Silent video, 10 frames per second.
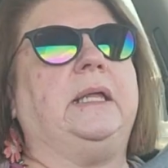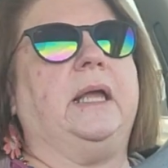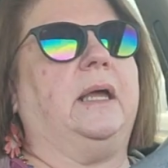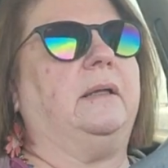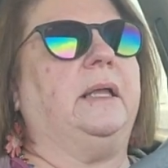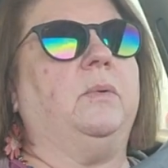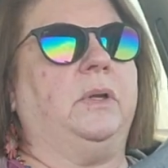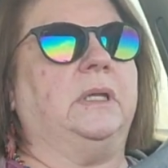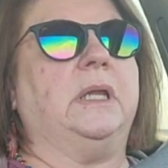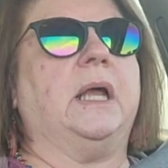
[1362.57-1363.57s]
Yeah, it
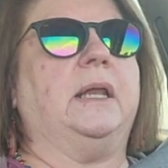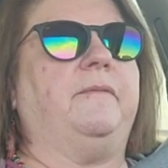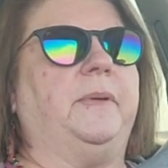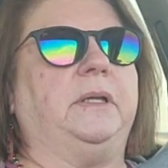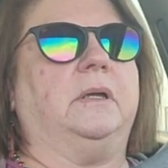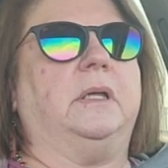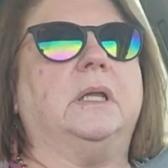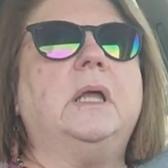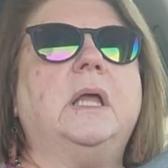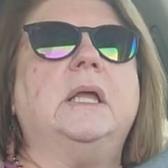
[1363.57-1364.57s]
would not have been
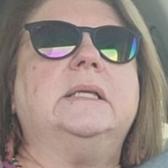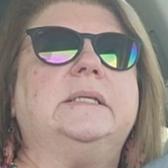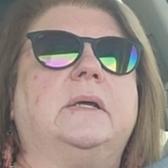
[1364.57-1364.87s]
good.